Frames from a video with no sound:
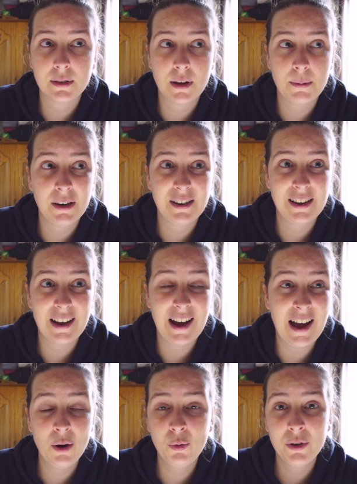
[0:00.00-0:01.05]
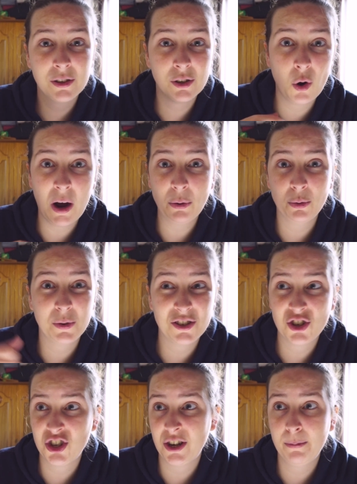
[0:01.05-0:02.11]
I mean, I wouldn't go out with a
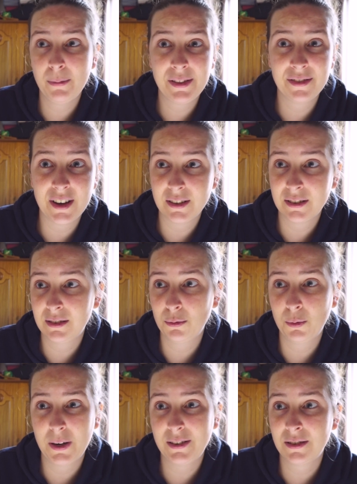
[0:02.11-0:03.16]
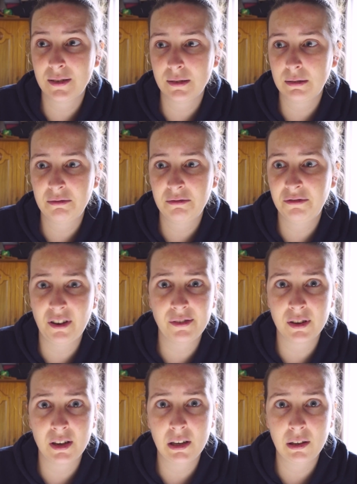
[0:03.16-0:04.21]
gimbal that weighs 5
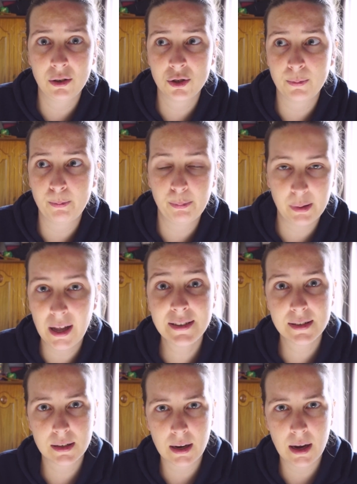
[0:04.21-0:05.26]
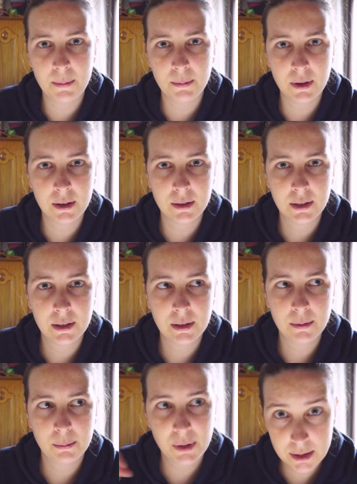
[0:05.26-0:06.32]
kilos, plus the camera,
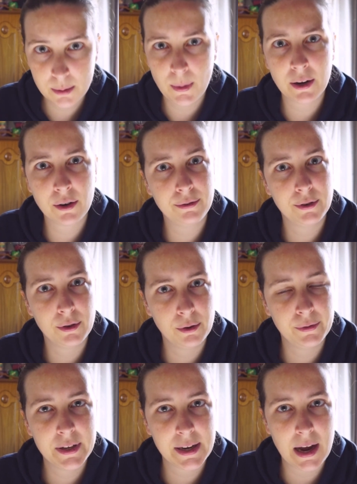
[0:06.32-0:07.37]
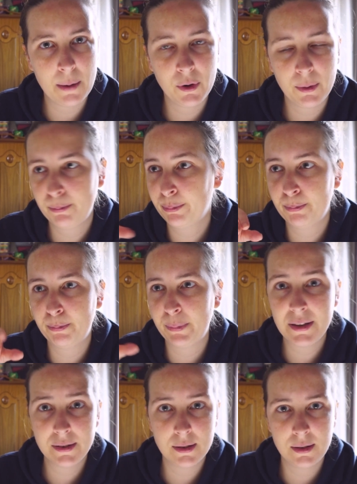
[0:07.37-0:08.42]
plus the microphone over the camera,
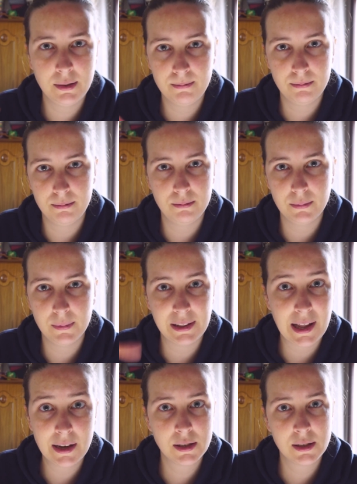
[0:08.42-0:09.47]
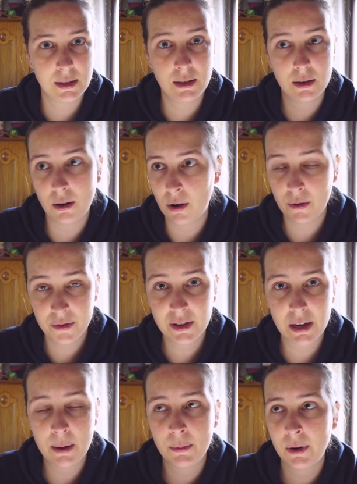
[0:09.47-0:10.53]
plus the lens on the
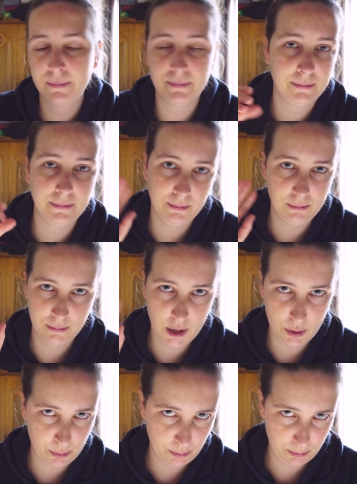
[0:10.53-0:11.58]
camera. No.